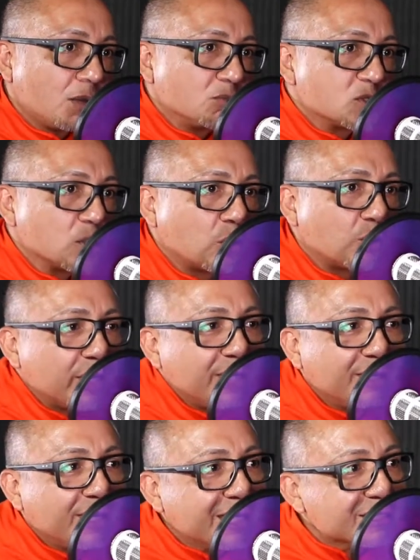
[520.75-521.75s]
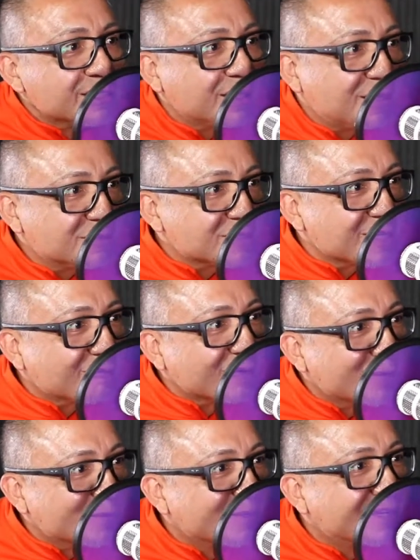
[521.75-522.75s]
So in the next
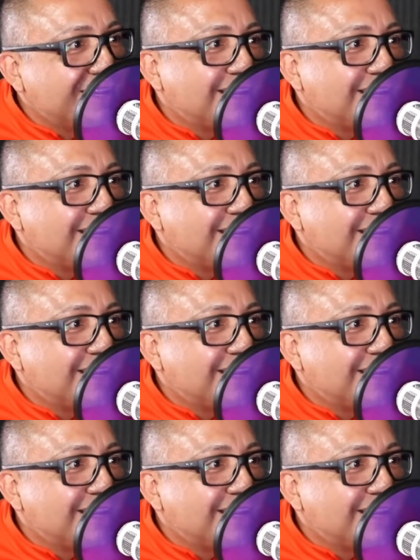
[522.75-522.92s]
several